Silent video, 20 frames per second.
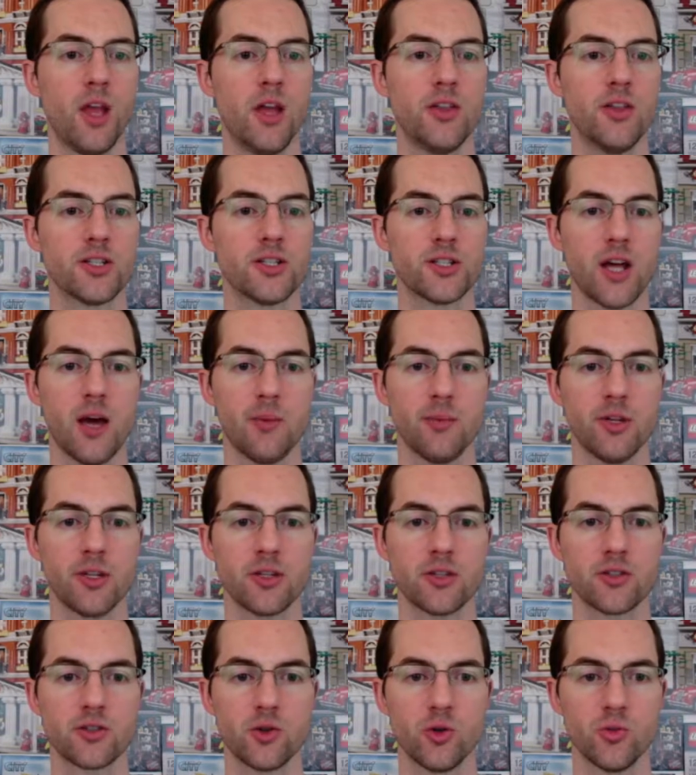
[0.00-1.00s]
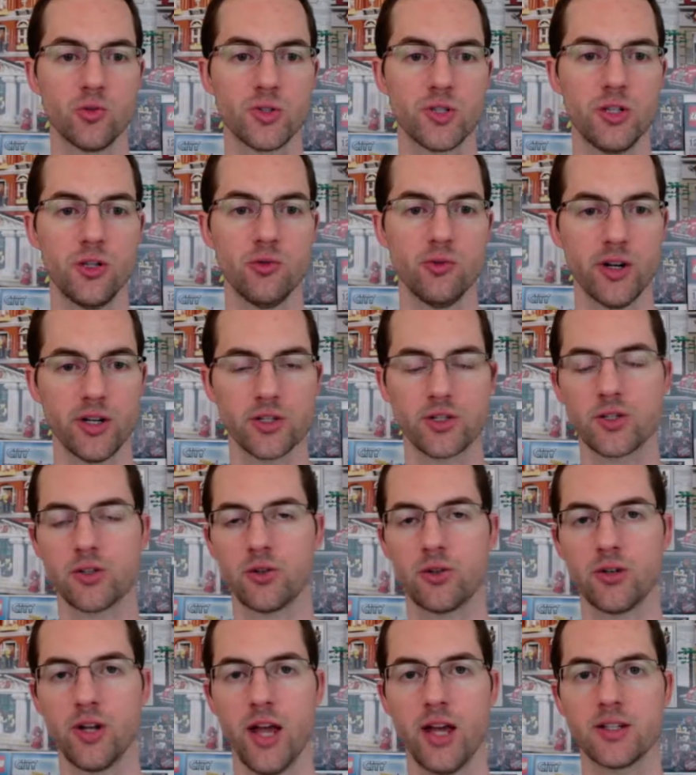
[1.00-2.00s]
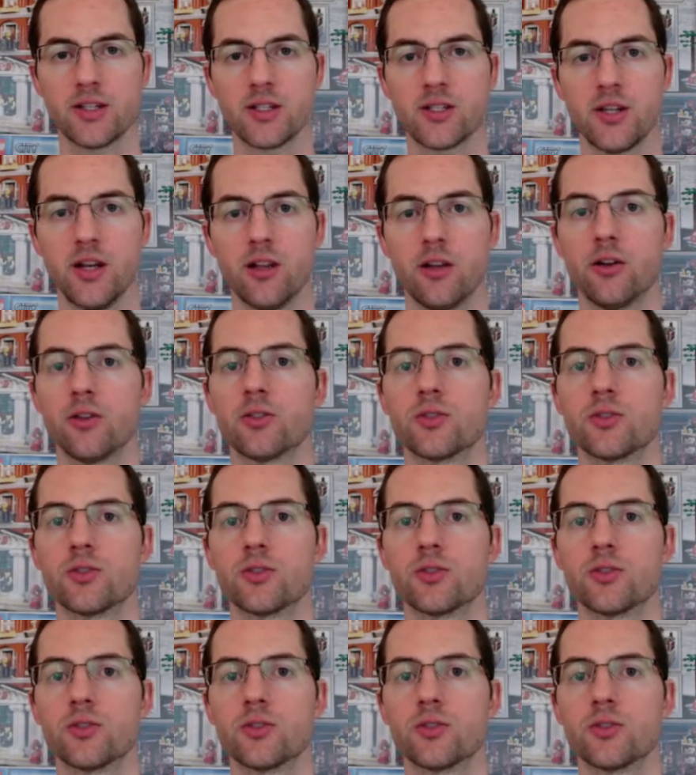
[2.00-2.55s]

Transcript: This topic assumes that you registered as a seller.